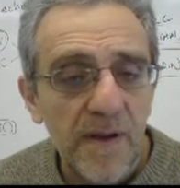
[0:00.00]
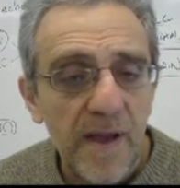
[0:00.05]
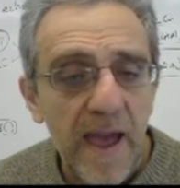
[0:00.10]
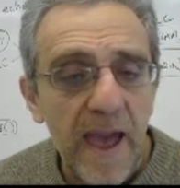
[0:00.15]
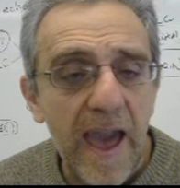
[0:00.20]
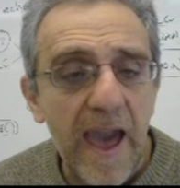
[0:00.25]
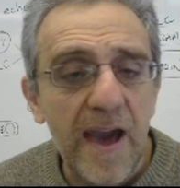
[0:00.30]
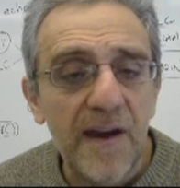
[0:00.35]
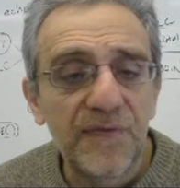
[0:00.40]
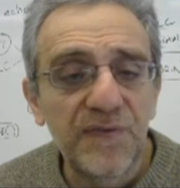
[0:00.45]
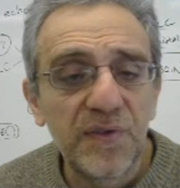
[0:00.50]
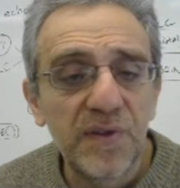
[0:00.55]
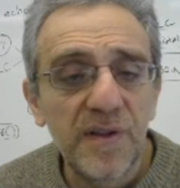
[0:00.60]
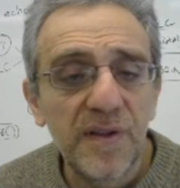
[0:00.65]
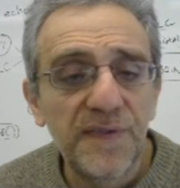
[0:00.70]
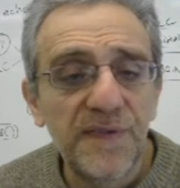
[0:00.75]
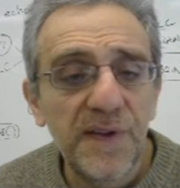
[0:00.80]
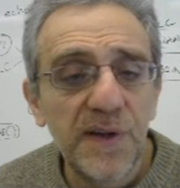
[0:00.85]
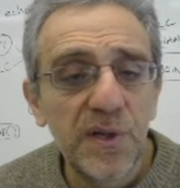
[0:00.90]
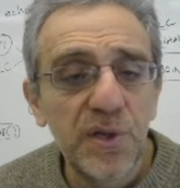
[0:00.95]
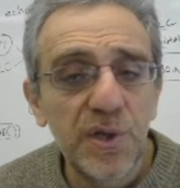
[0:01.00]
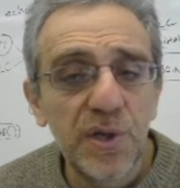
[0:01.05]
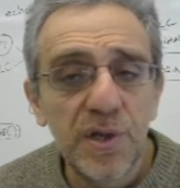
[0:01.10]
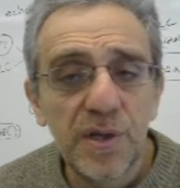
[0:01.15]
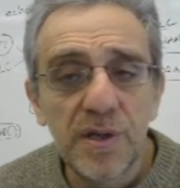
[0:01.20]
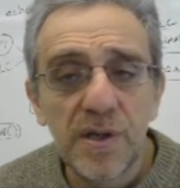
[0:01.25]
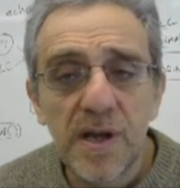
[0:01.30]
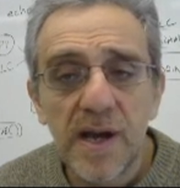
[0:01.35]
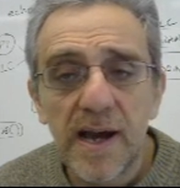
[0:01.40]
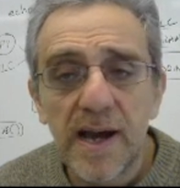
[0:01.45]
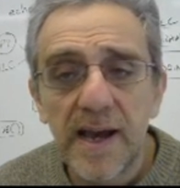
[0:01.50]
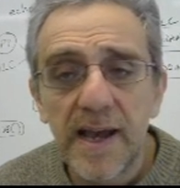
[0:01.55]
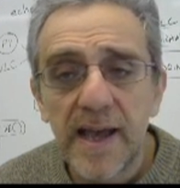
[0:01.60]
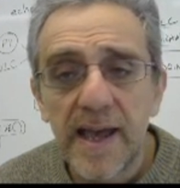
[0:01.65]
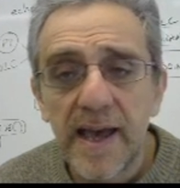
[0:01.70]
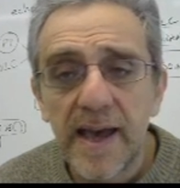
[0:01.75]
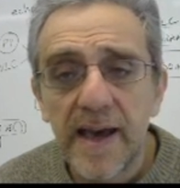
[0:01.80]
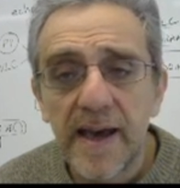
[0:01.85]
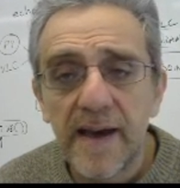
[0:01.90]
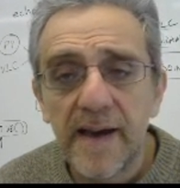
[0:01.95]
after the function, I
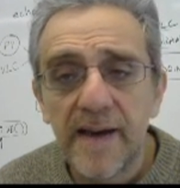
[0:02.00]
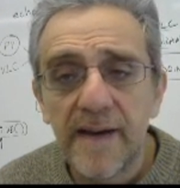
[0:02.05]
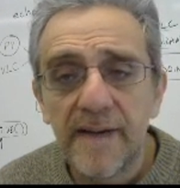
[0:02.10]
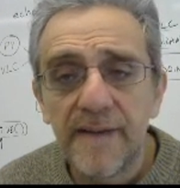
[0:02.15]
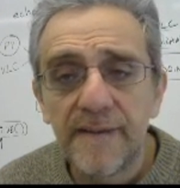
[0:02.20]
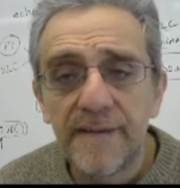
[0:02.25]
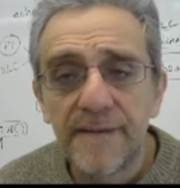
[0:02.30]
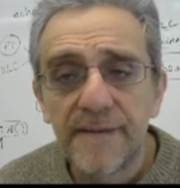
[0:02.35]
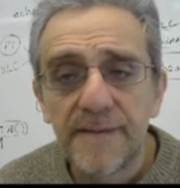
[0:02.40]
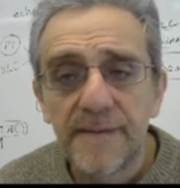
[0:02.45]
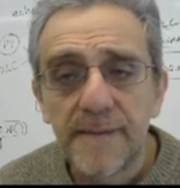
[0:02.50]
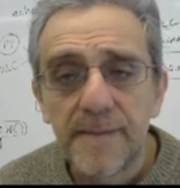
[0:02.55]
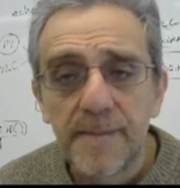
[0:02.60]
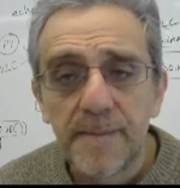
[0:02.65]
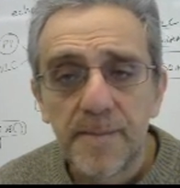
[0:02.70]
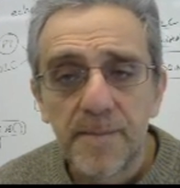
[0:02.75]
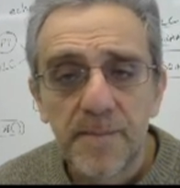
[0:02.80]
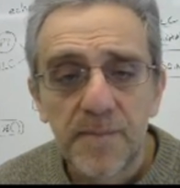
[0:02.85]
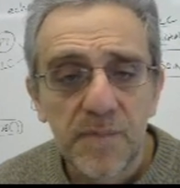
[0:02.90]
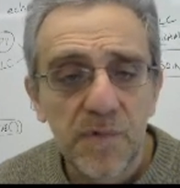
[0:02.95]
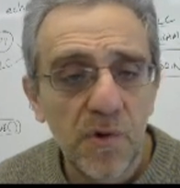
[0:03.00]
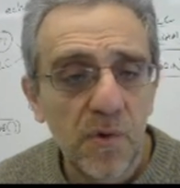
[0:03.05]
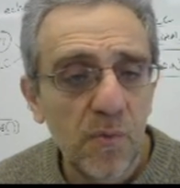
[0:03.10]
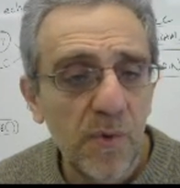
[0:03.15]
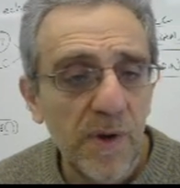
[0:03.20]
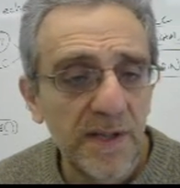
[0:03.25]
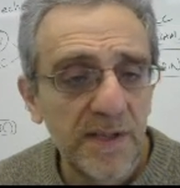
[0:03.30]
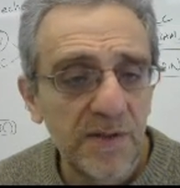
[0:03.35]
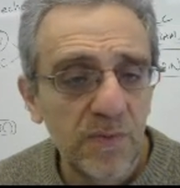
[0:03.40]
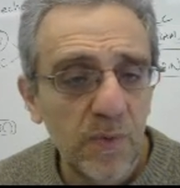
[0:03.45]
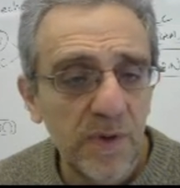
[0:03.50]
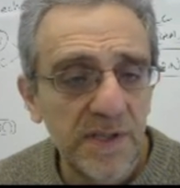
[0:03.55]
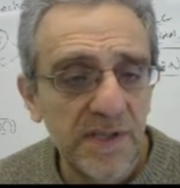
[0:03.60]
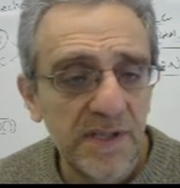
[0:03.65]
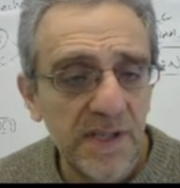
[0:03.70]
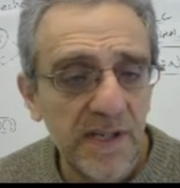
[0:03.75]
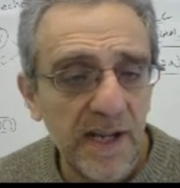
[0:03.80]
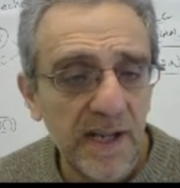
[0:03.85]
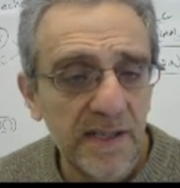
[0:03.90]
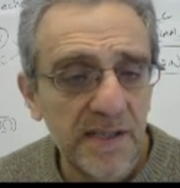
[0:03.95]
have... No, wait, what's
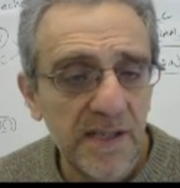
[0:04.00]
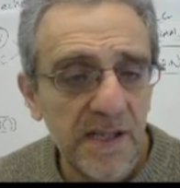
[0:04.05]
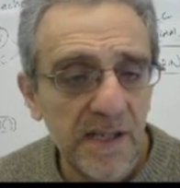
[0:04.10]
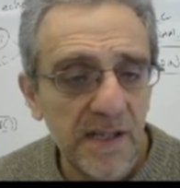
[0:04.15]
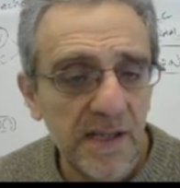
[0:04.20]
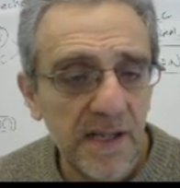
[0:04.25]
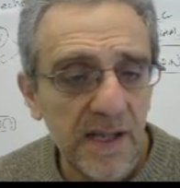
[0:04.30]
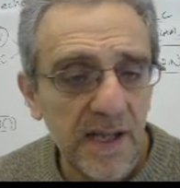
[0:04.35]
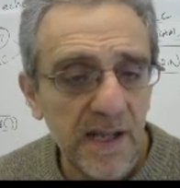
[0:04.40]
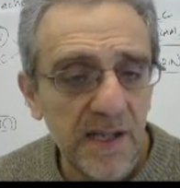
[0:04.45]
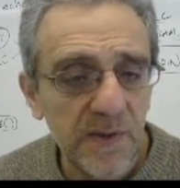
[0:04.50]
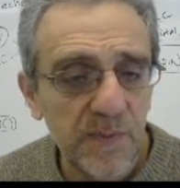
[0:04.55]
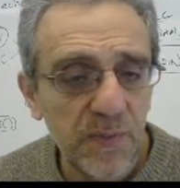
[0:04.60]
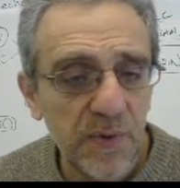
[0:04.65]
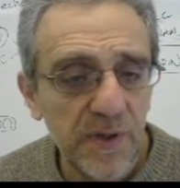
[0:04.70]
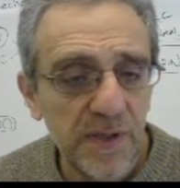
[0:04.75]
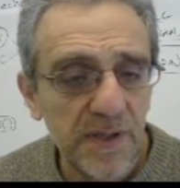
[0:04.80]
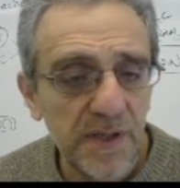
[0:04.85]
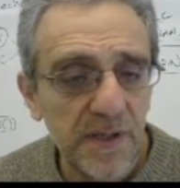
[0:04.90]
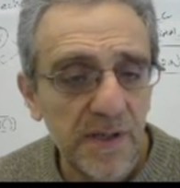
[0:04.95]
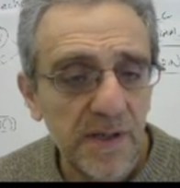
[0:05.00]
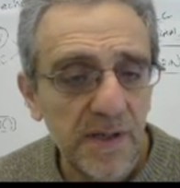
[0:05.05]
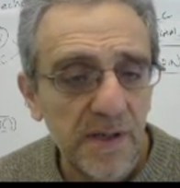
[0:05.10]
the next thing that gets printed?